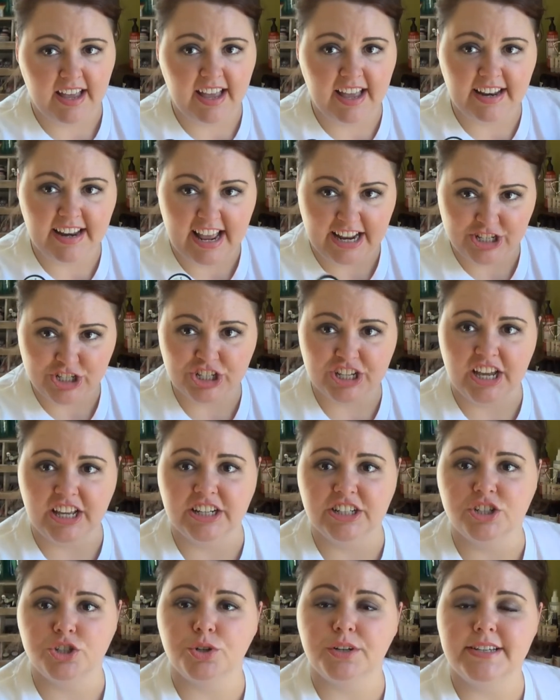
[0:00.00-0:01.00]
an
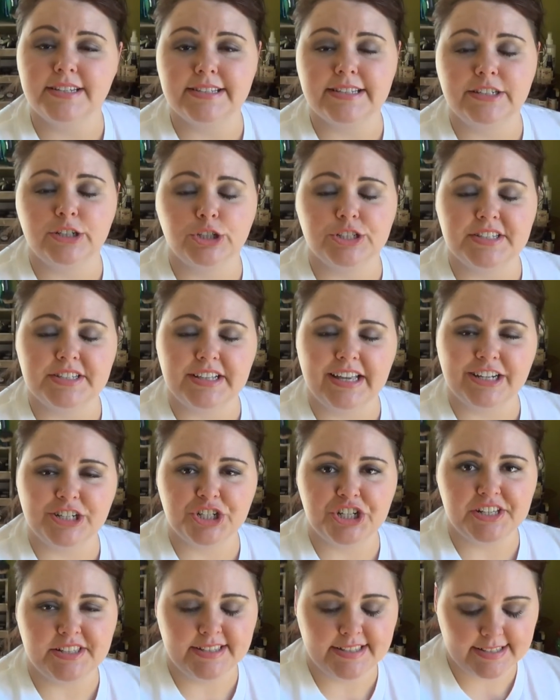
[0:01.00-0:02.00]
educated choice in your
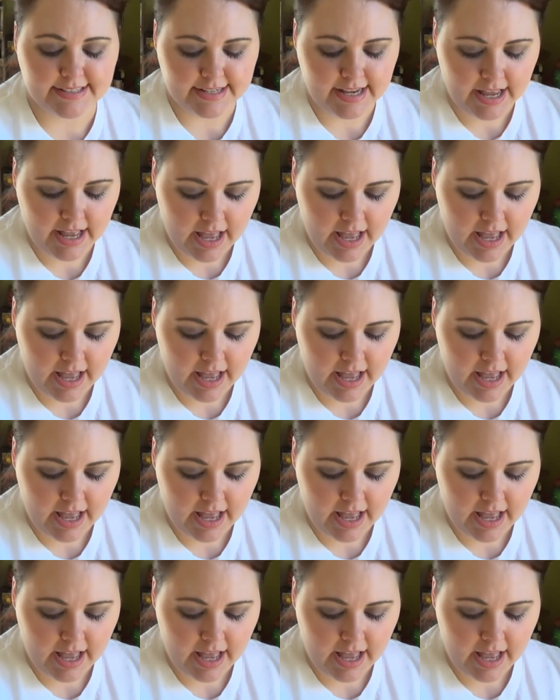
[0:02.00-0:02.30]
selections.